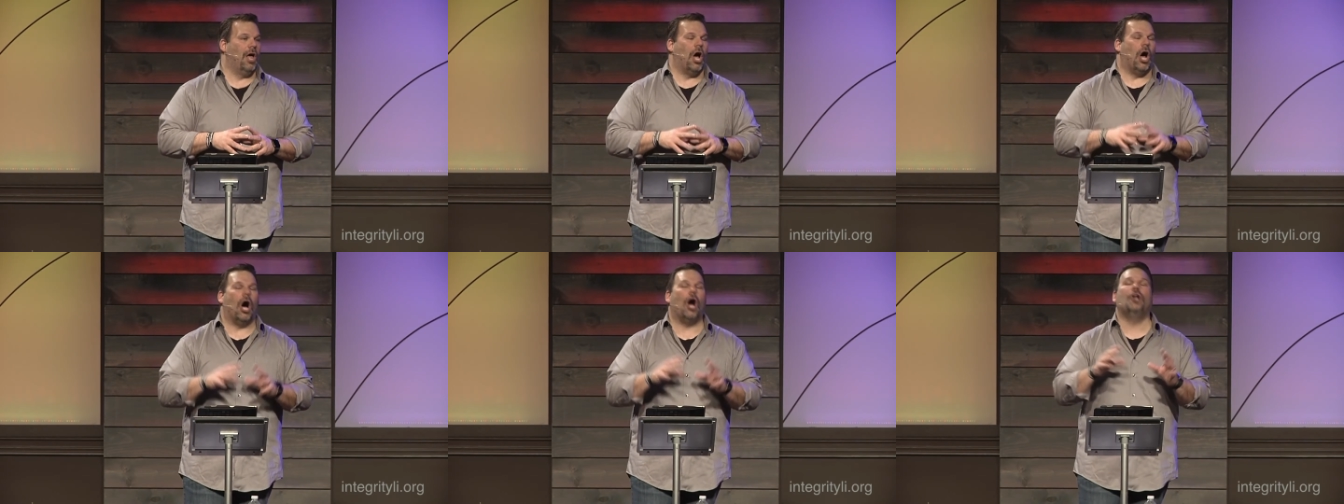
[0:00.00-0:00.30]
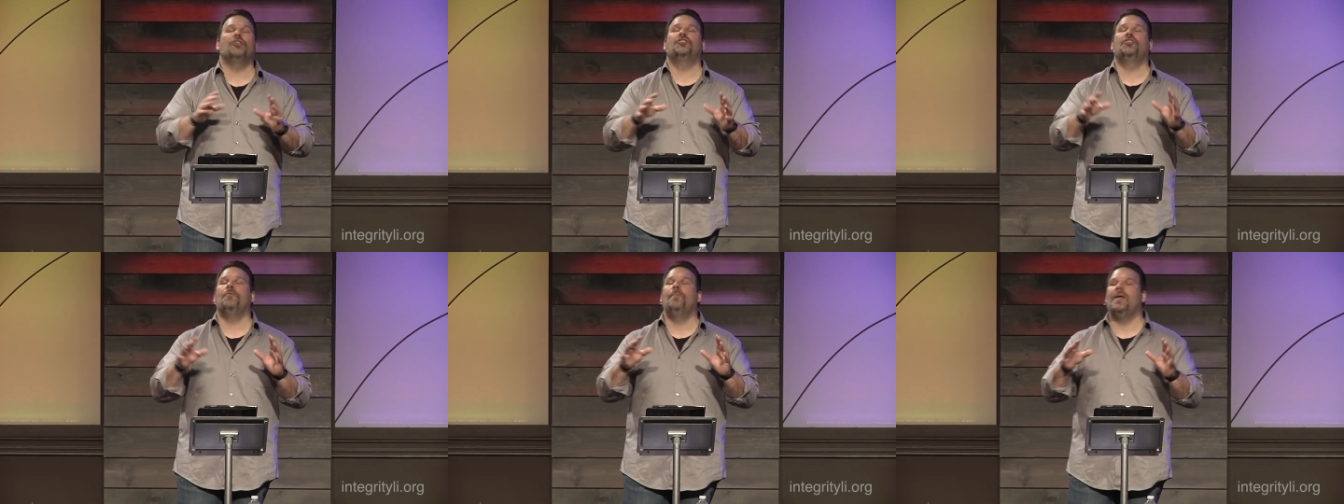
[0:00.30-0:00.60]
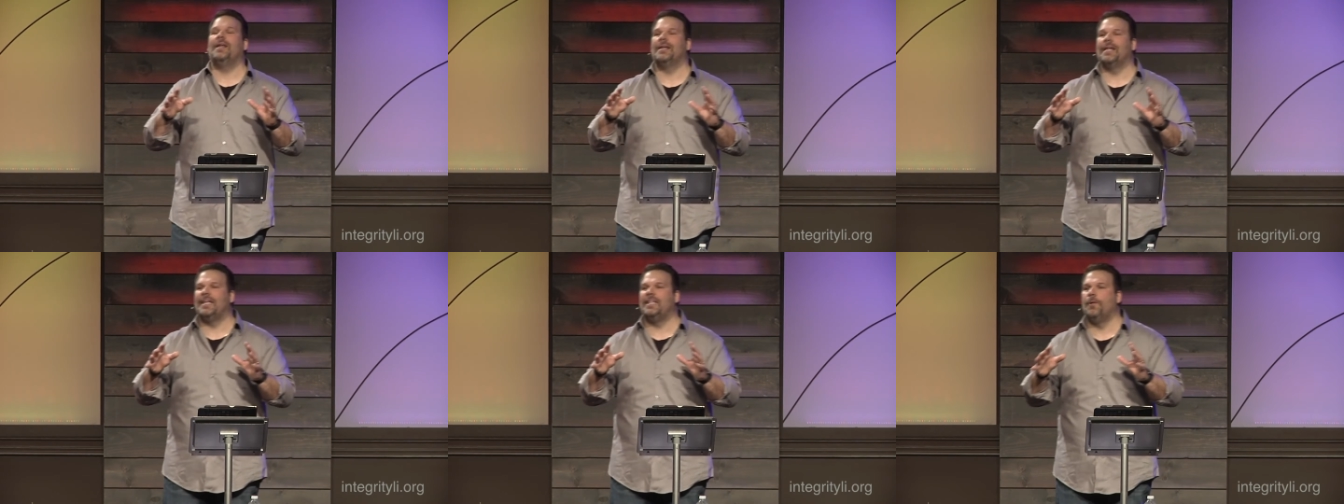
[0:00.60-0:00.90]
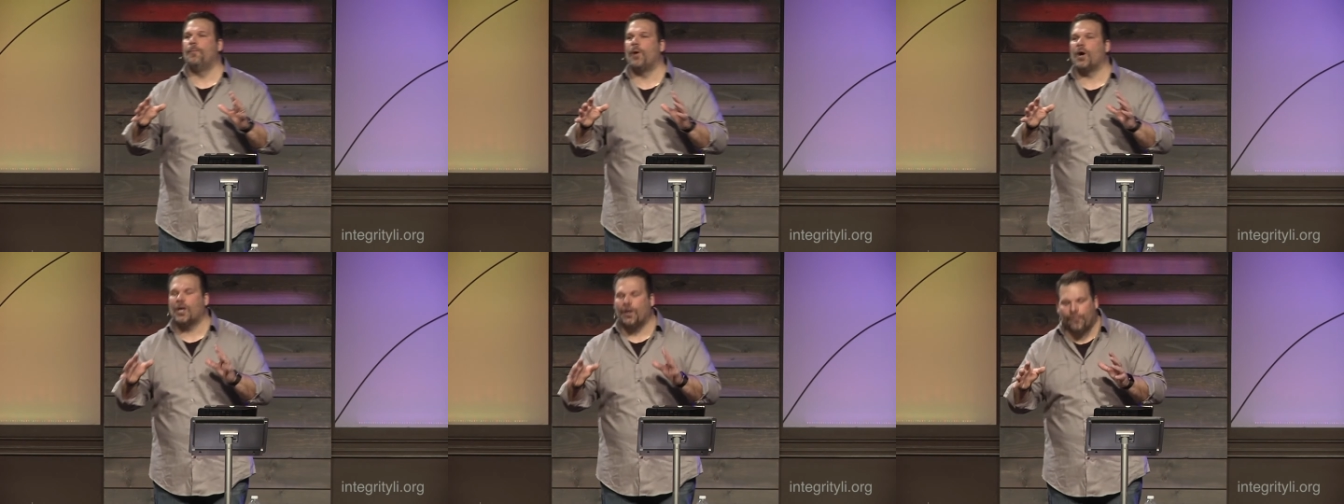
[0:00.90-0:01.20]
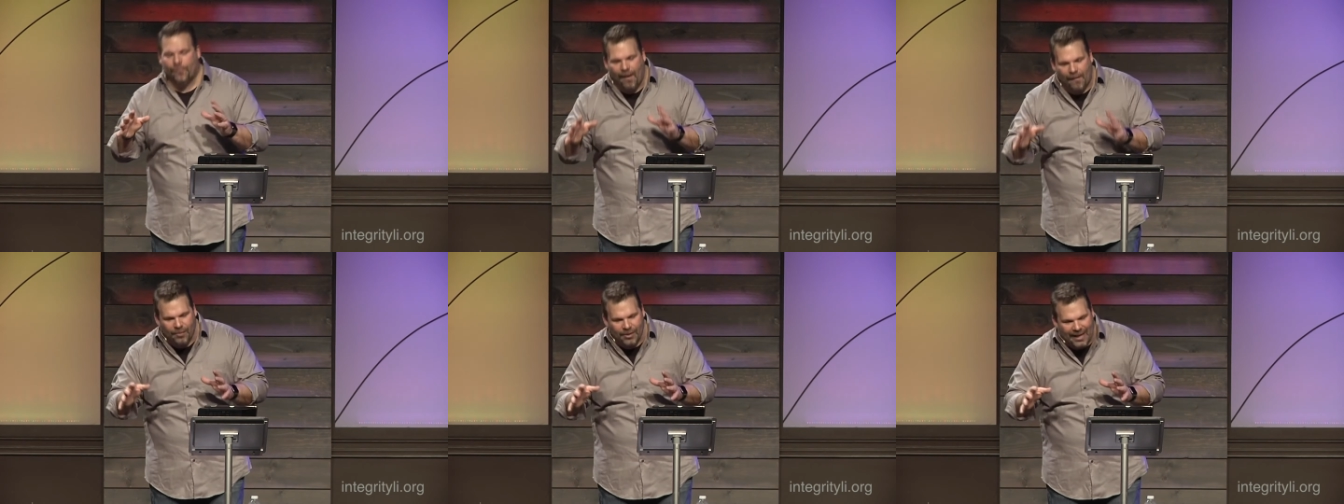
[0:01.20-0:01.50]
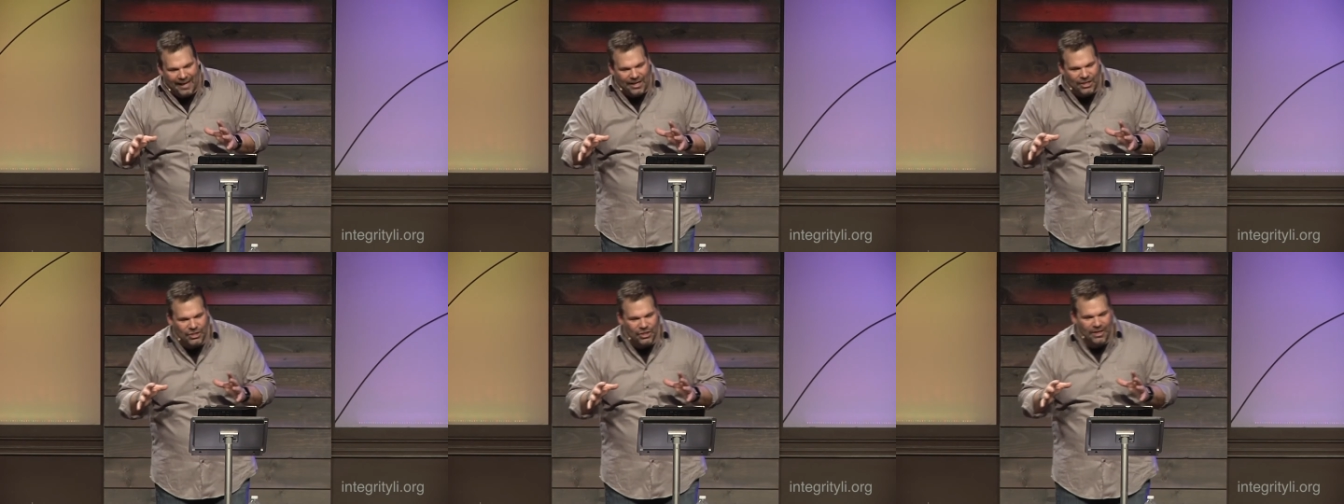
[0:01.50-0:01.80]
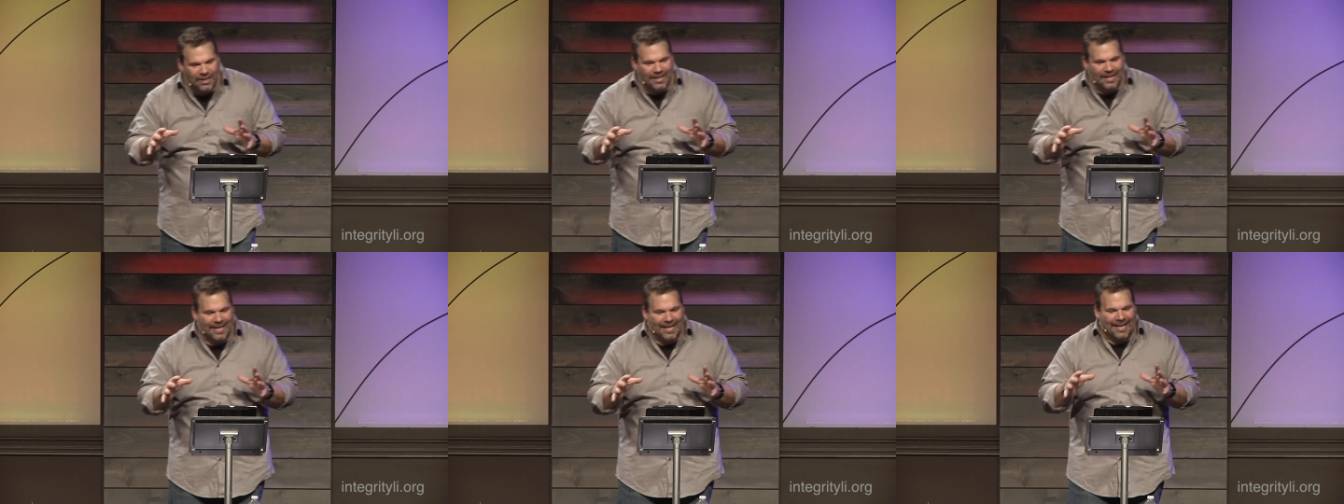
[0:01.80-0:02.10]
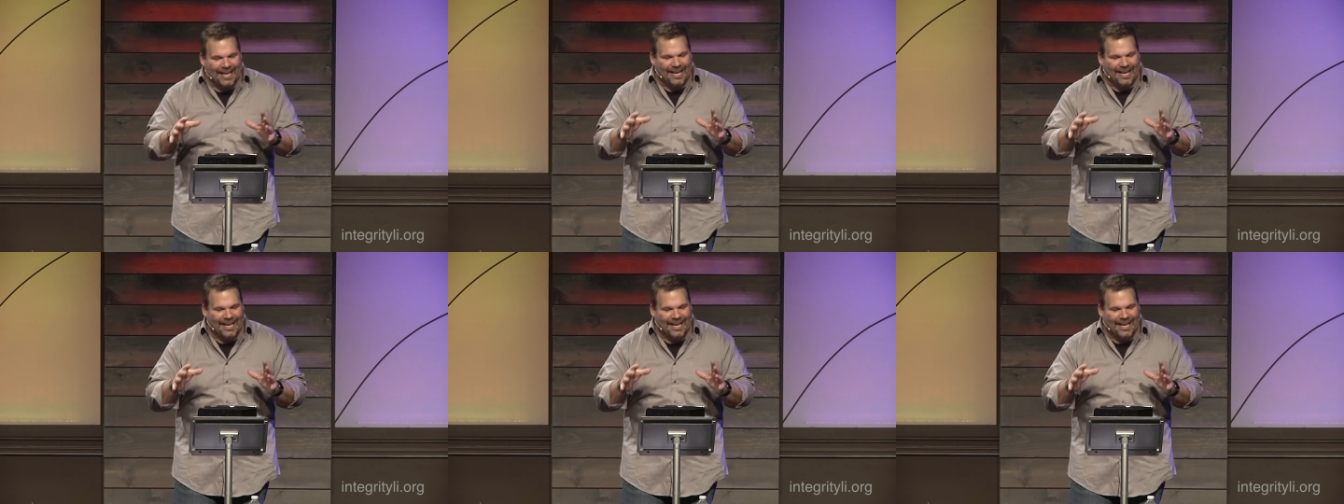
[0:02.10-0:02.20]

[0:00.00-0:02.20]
Ultimately, the book of Revelation